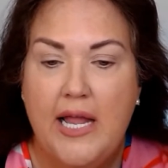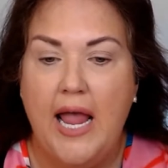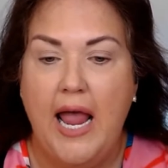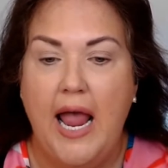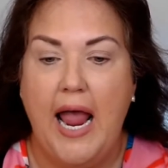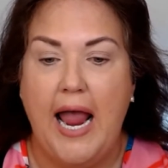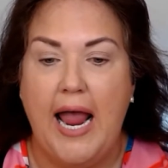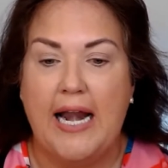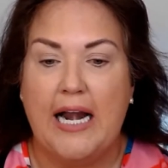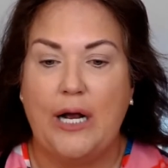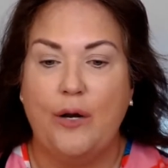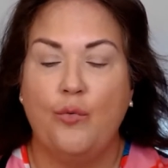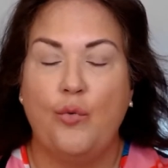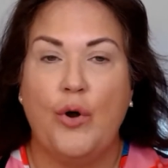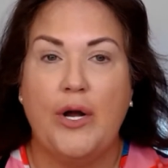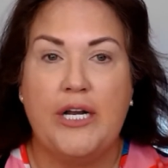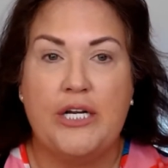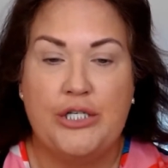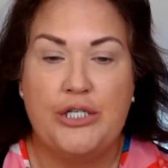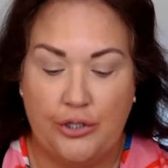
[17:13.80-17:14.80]
And I
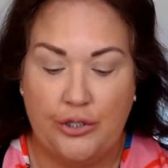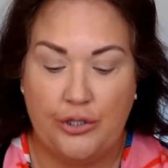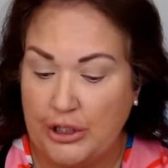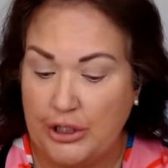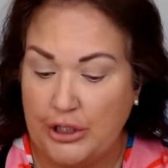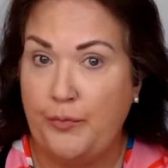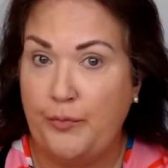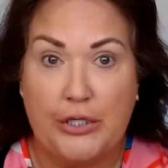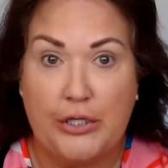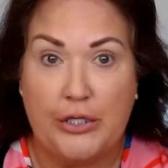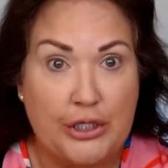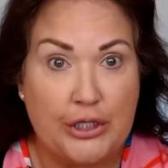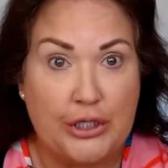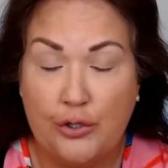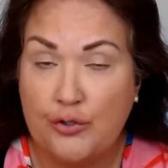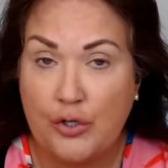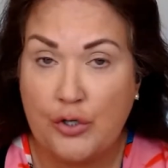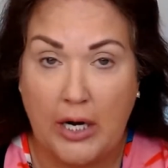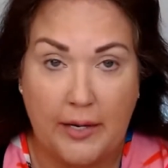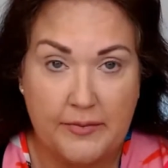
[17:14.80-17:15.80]
wanted to just put 2
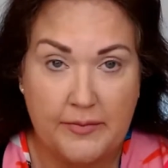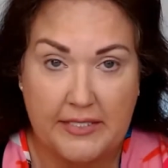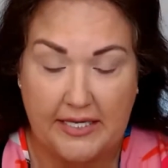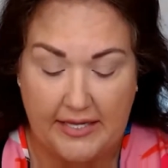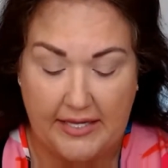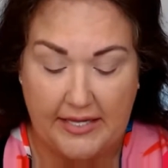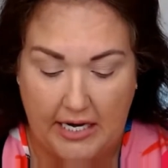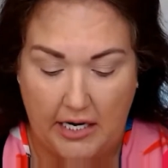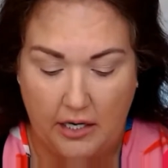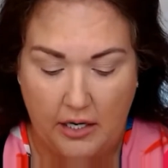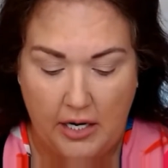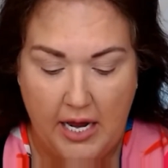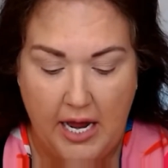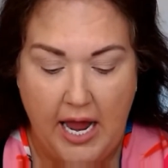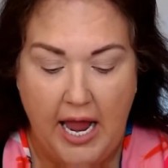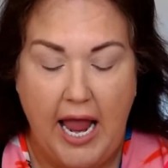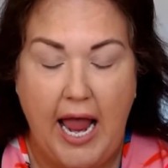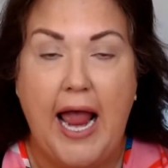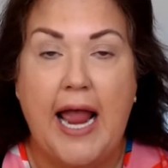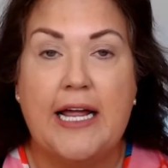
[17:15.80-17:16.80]
drops in there
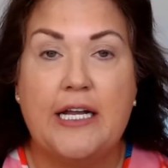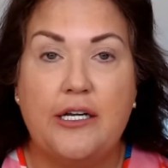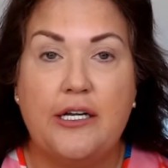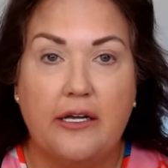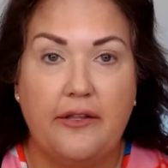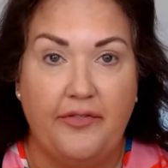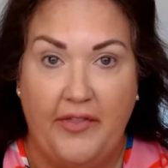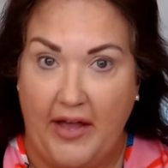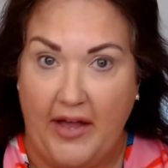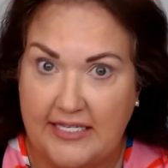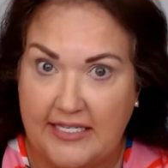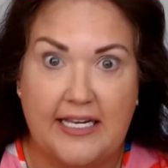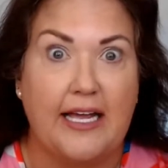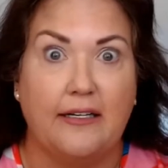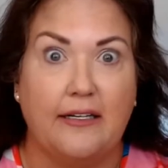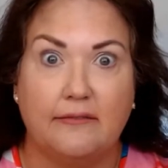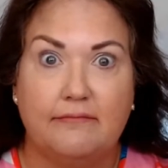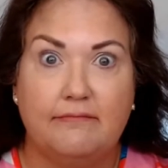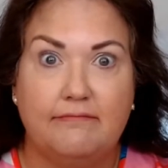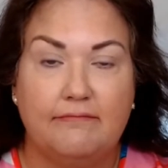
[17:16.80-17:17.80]
and that's it,
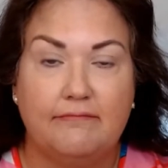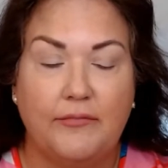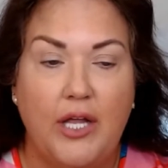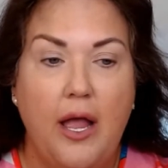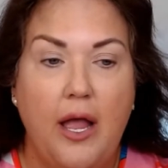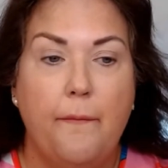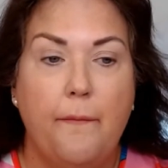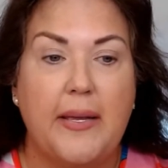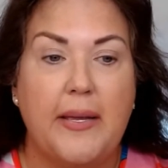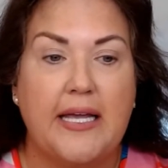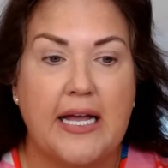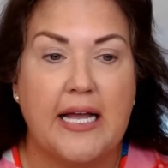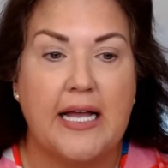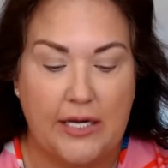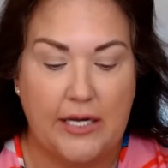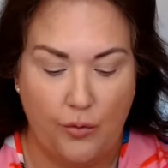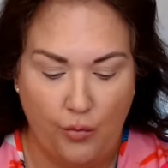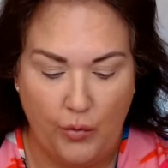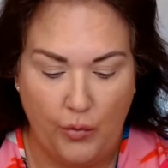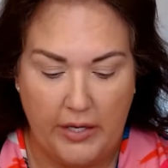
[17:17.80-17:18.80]
because it
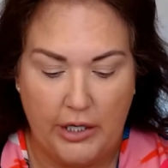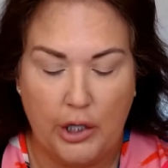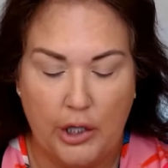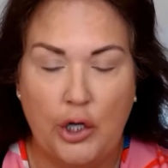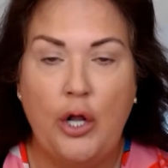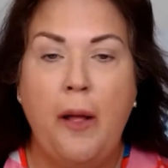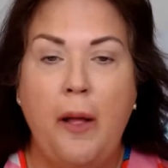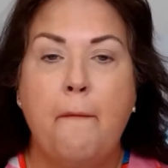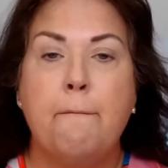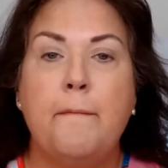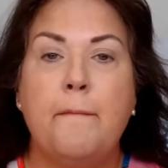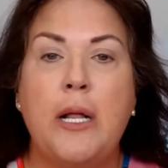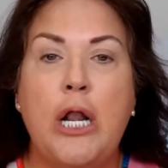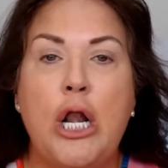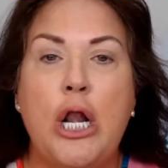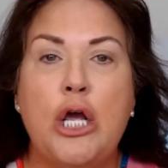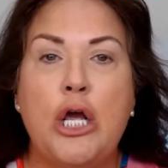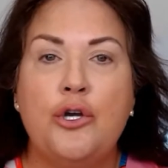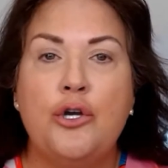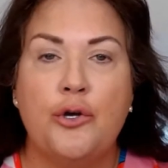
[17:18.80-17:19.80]
will
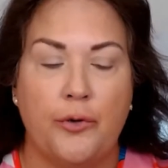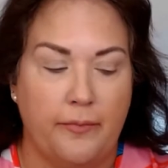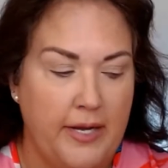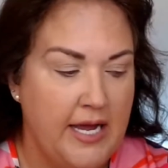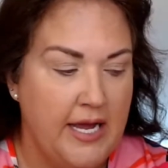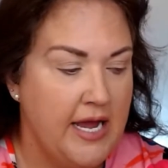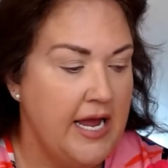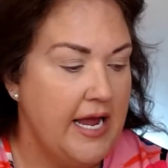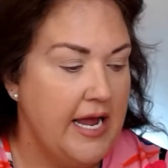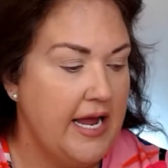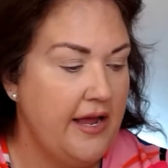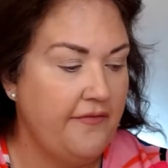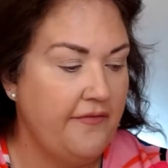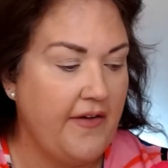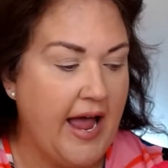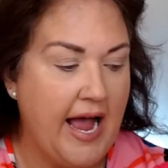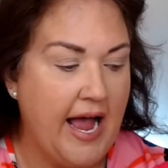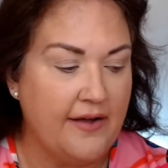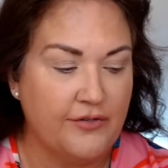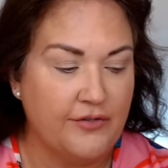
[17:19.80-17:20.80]
bloom. If
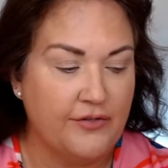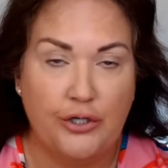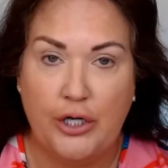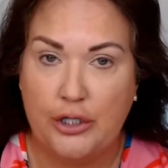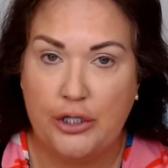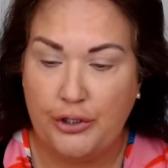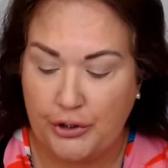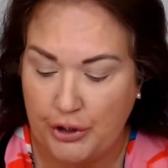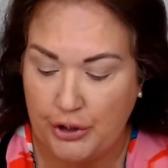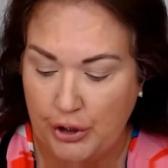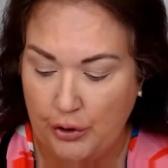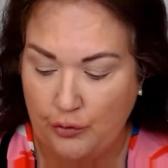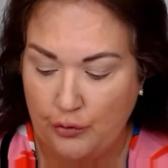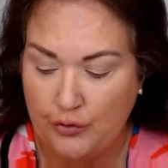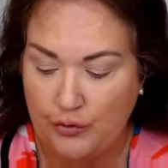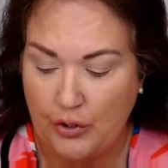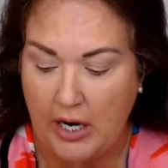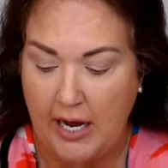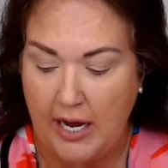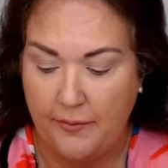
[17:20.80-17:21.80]
after those 2
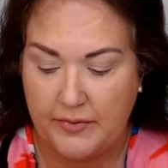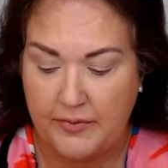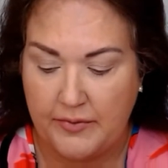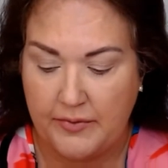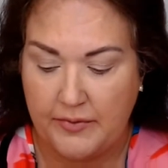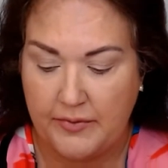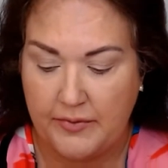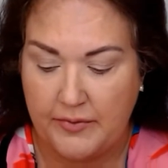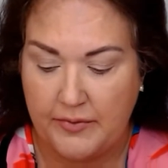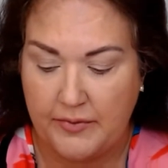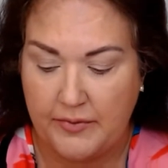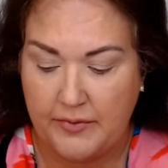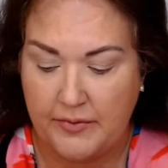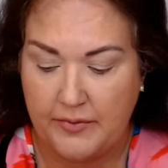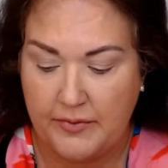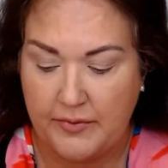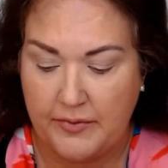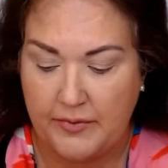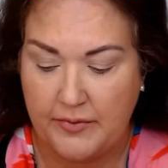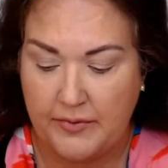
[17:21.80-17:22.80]
drops, you feel
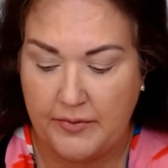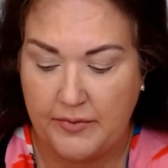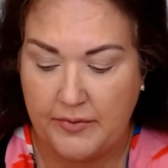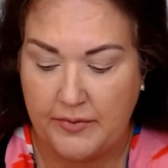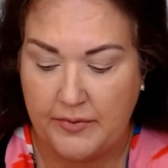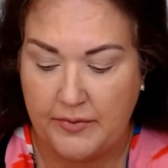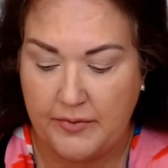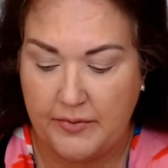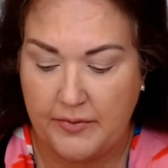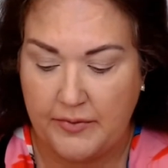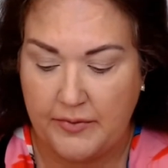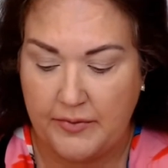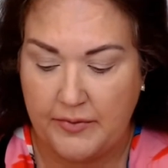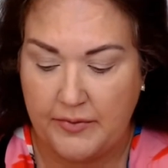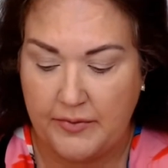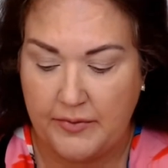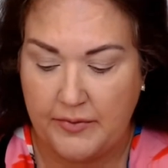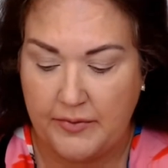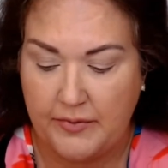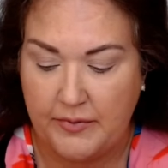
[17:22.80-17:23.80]
like, I could
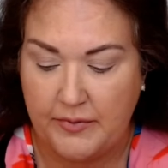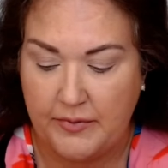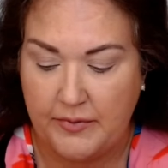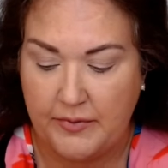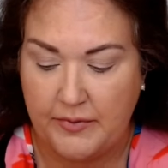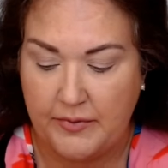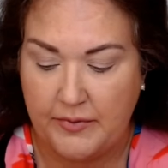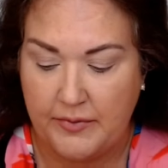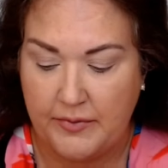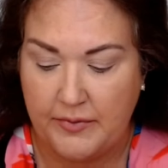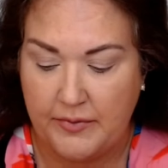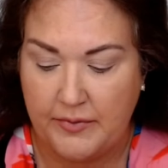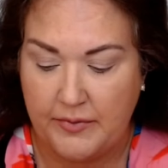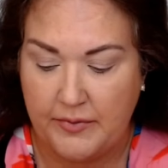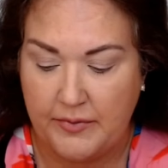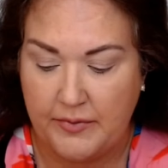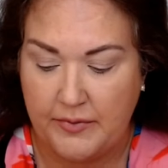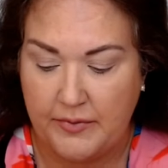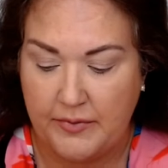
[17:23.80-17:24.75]
use a little bit more,